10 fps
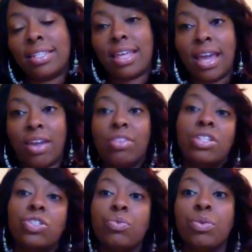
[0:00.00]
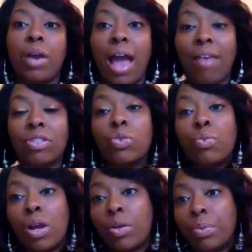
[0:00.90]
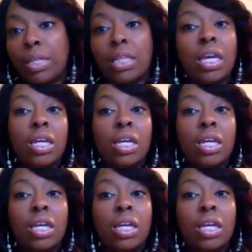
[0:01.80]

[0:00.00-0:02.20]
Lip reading: hair that you will have to work with.